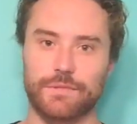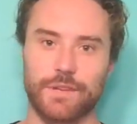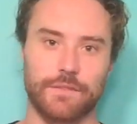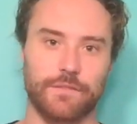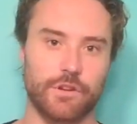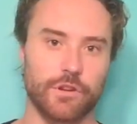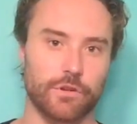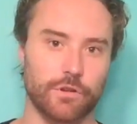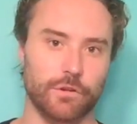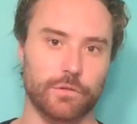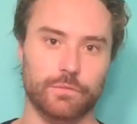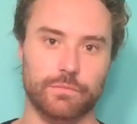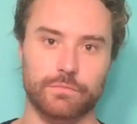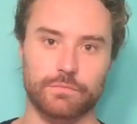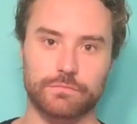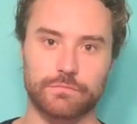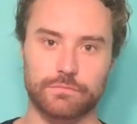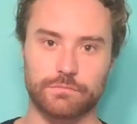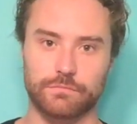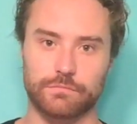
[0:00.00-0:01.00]
If your
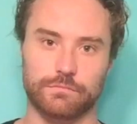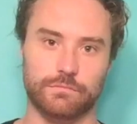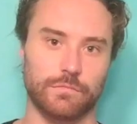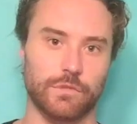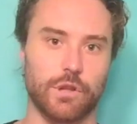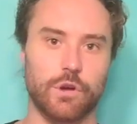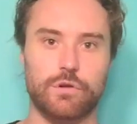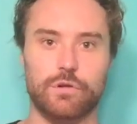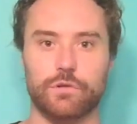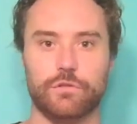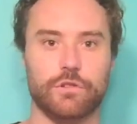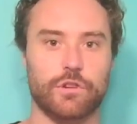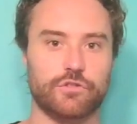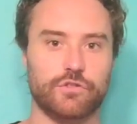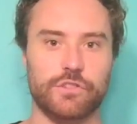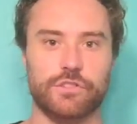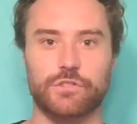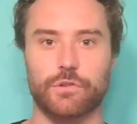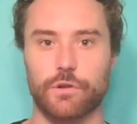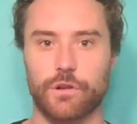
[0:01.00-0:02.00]
local
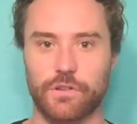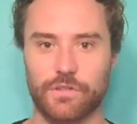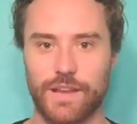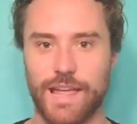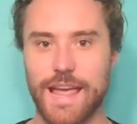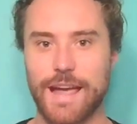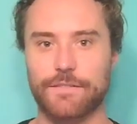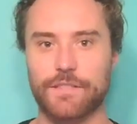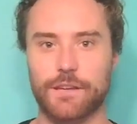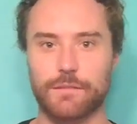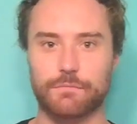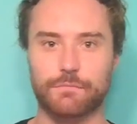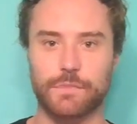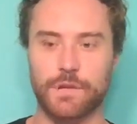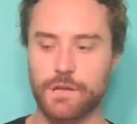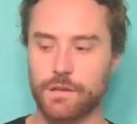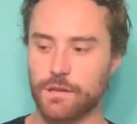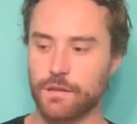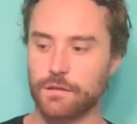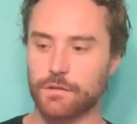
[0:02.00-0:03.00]
grocery store doesn't have them,
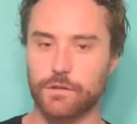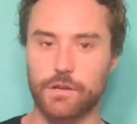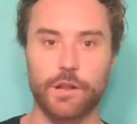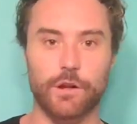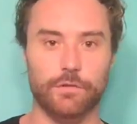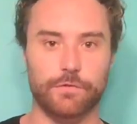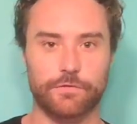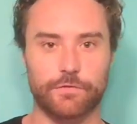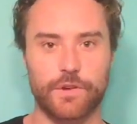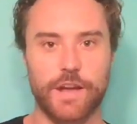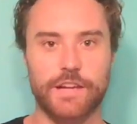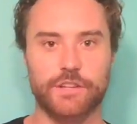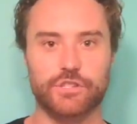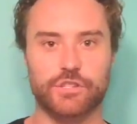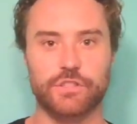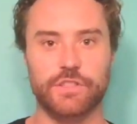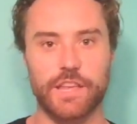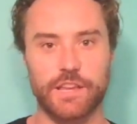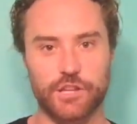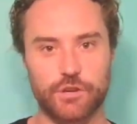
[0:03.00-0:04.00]

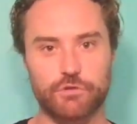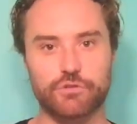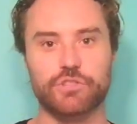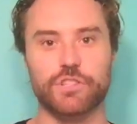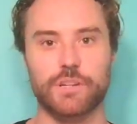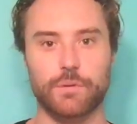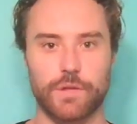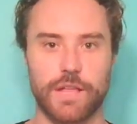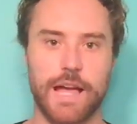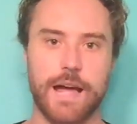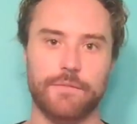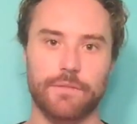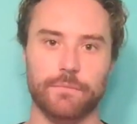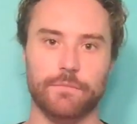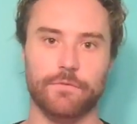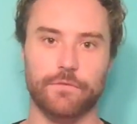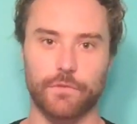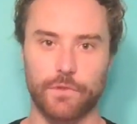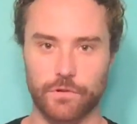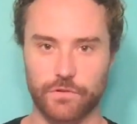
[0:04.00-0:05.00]
fresh, they usually will have
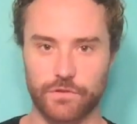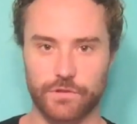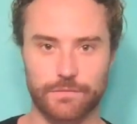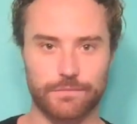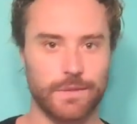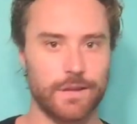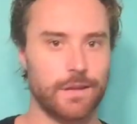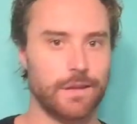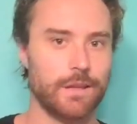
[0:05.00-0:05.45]
them frozen.